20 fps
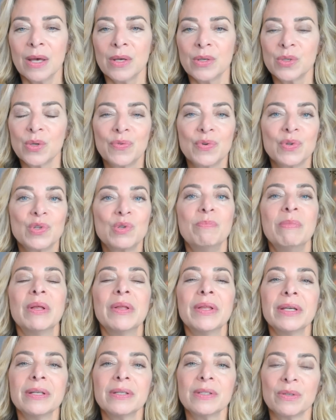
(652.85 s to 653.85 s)
So there's
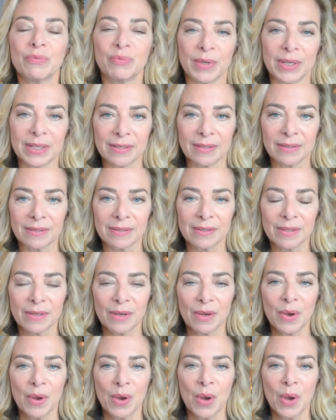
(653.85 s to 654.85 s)
millions of reasons
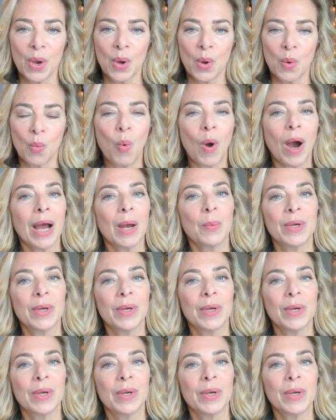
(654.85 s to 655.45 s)
why